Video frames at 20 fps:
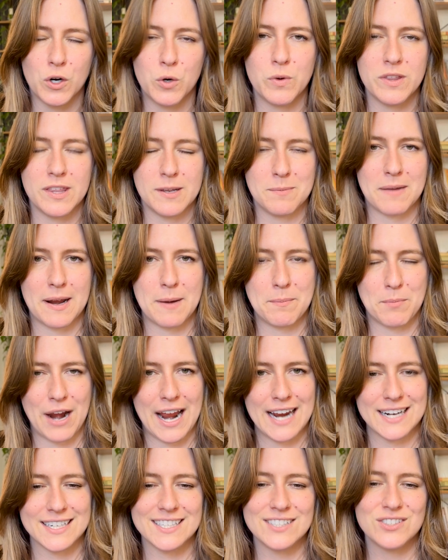with in my
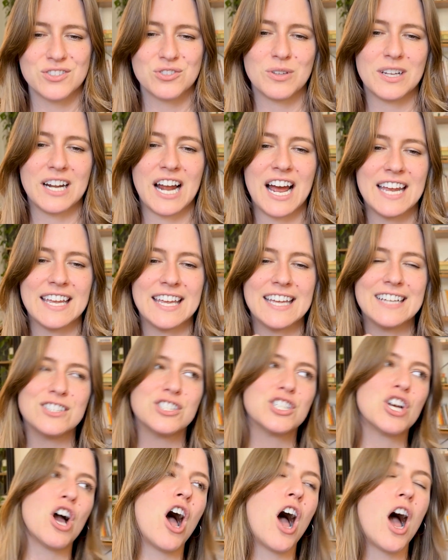practice so that I can
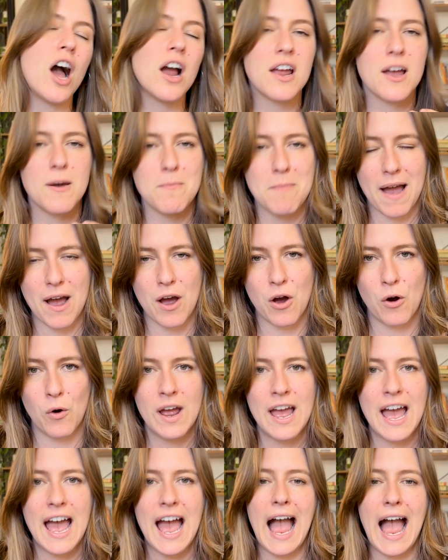talk about
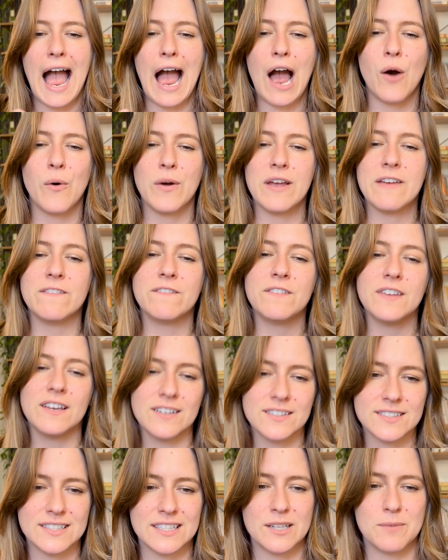how how it
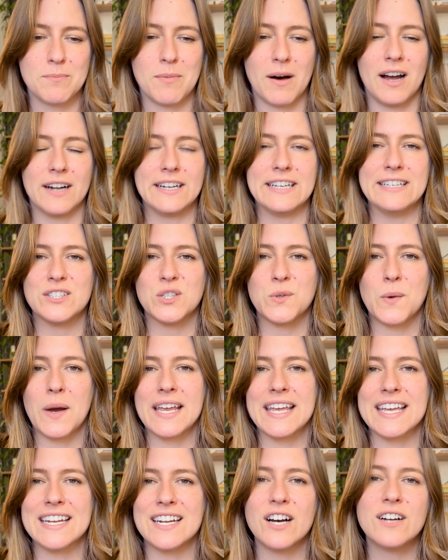feels in the body so I
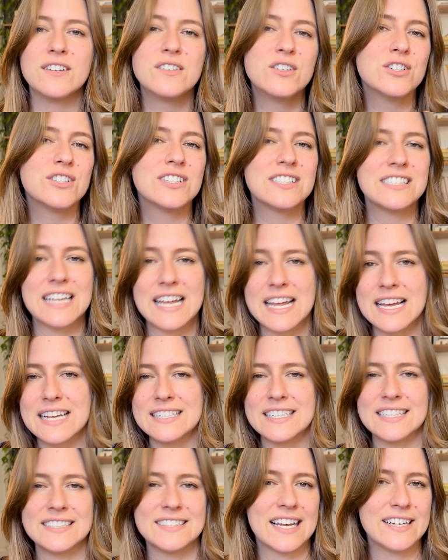can understand
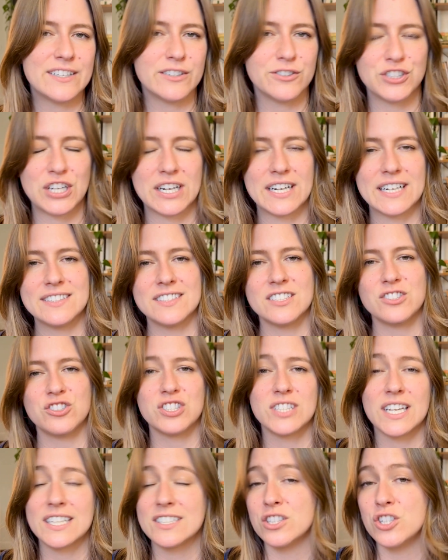its energetics and just
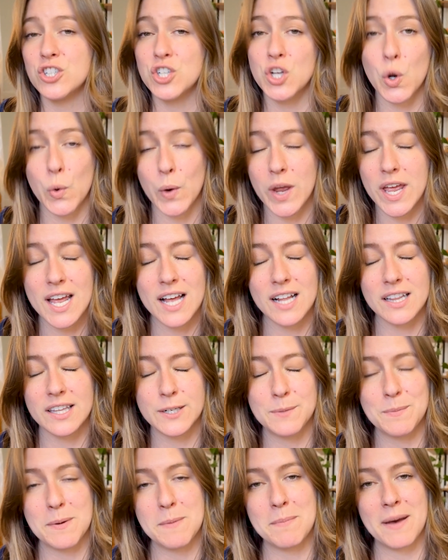get to know it a little
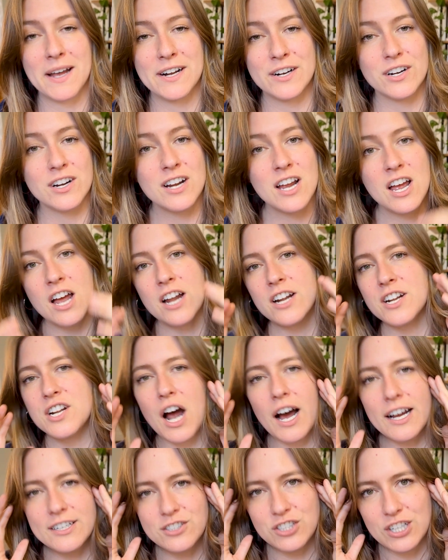bit better,
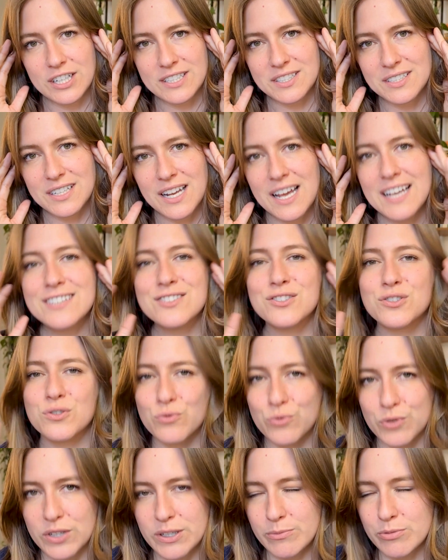not just
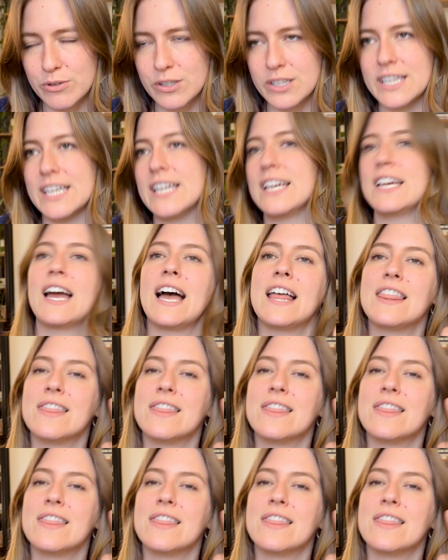cerebrally and